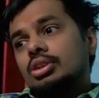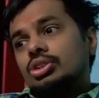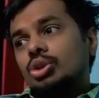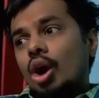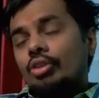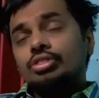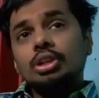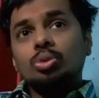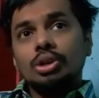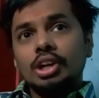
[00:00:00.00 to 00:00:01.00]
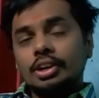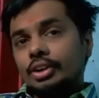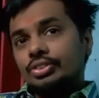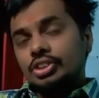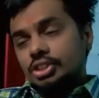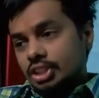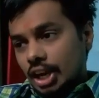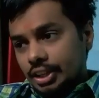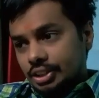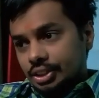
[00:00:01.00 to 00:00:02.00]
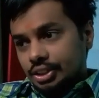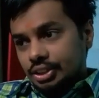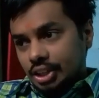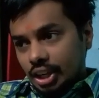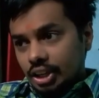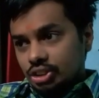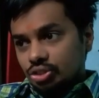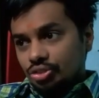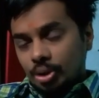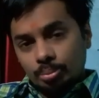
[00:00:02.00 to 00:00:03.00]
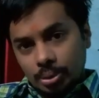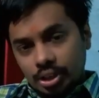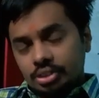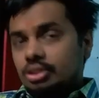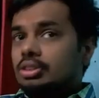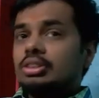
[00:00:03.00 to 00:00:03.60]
So after 168 days from birth,